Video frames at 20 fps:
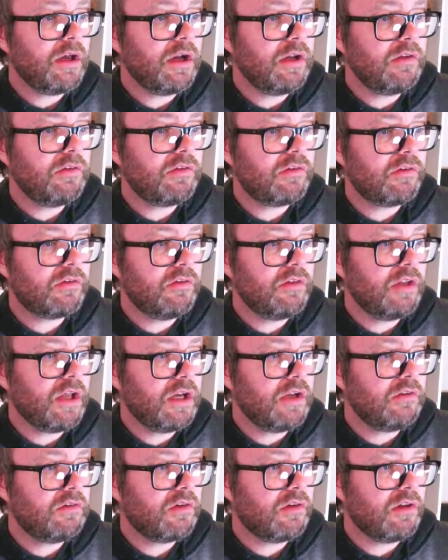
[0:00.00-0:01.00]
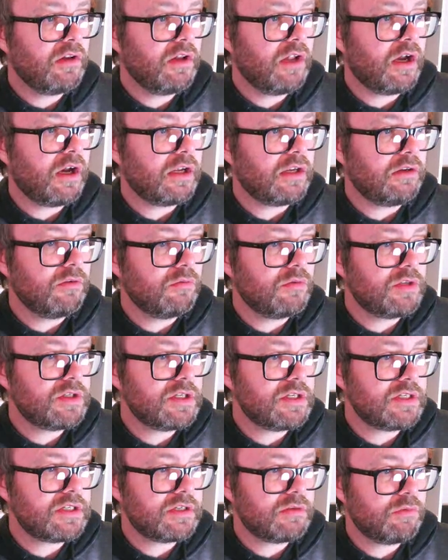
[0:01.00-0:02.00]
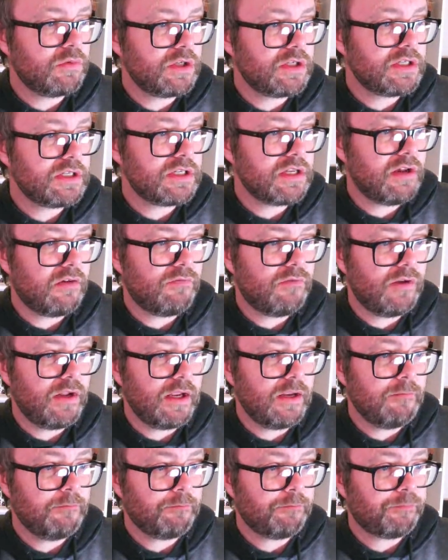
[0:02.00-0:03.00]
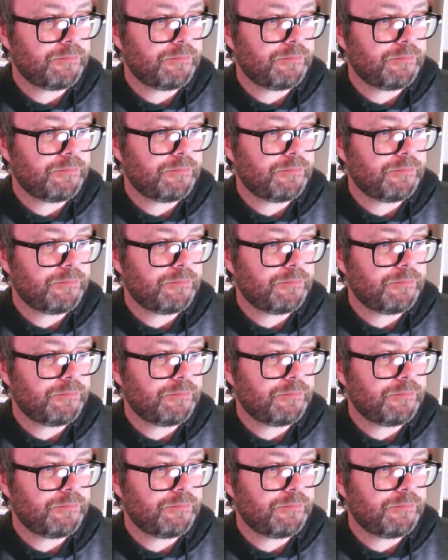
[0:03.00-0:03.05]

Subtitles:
nice and light, which is lovely.